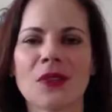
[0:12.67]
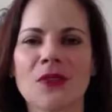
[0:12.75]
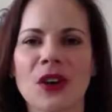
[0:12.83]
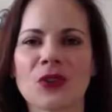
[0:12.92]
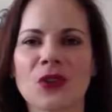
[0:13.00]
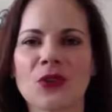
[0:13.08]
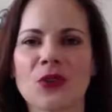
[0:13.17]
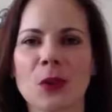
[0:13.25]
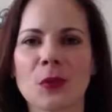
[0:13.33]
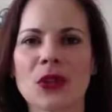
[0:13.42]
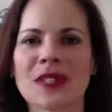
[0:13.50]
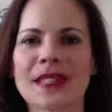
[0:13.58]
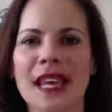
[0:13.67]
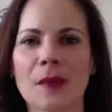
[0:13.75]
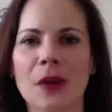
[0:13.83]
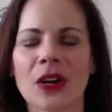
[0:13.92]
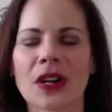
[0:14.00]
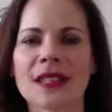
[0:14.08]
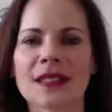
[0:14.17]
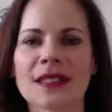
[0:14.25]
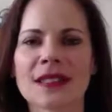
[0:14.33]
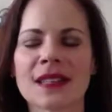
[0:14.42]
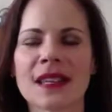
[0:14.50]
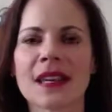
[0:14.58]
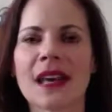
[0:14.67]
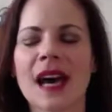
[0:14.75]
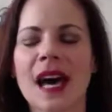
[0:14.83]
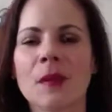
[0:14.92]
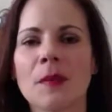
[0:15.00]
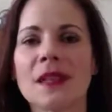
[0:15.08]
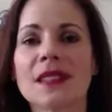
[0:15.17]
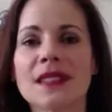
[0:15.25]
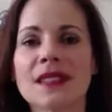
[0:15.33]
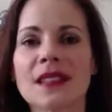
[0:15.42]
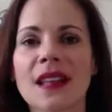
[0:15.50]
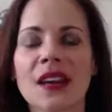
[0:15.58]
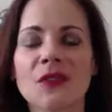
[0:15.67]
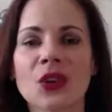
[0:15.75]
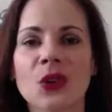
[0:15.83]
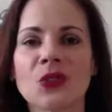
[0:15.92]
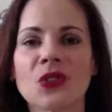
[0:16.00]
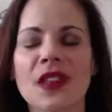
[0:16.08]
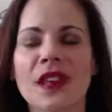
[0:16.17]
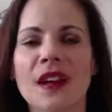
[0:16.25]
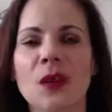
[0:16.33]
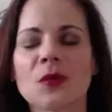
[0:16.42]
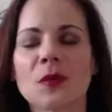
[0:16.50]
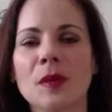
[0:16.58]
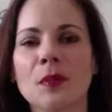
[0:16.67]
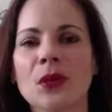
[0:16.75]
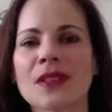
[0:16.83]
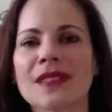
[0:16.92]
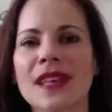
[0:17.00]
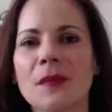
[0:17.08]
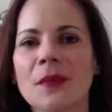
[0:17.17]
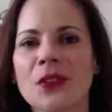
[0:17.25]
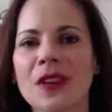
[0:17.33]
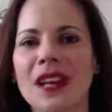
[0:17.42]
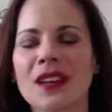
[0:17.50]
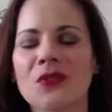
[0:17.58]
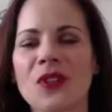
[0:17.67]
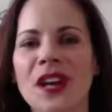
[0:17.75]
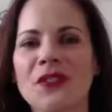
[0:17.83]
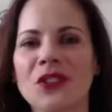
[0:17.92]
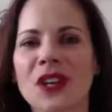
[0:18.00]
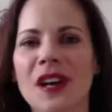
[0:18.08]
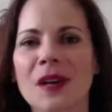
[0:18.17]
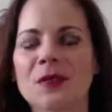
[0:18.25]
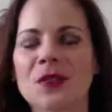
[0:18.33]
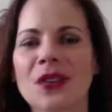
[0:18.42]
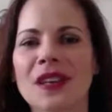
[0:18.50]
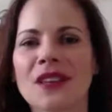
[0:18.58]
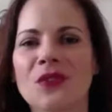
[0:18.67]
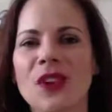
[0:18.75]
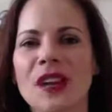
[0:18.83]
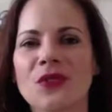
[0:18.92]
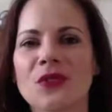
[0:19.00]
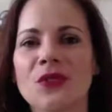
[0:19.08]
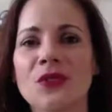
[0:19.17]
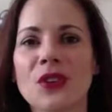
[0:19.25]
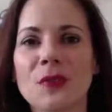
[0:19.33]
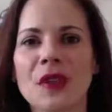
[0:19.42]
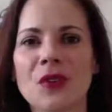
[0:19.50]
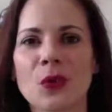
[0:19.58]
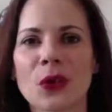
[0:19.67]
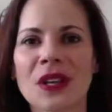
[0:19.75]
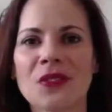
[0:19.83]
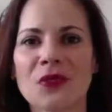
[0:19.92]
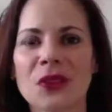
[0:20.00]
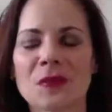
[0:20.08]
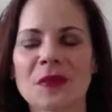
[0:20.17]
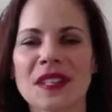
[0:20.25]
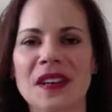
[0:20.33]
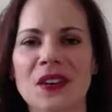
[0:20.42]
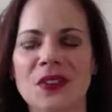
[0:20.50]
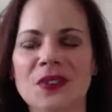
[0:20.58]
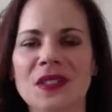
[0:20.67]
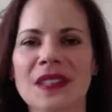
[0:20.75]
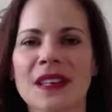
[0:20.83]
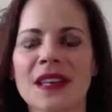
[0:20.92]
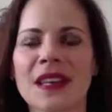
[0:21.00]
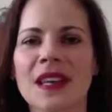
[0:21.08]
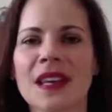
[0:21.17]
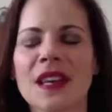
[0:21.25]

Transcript: I'm the founder of Corporate Escape Artist. I'm a business and life coach that helps people escape their 9-to-5 jobs so they can find fulfillment working for themselves.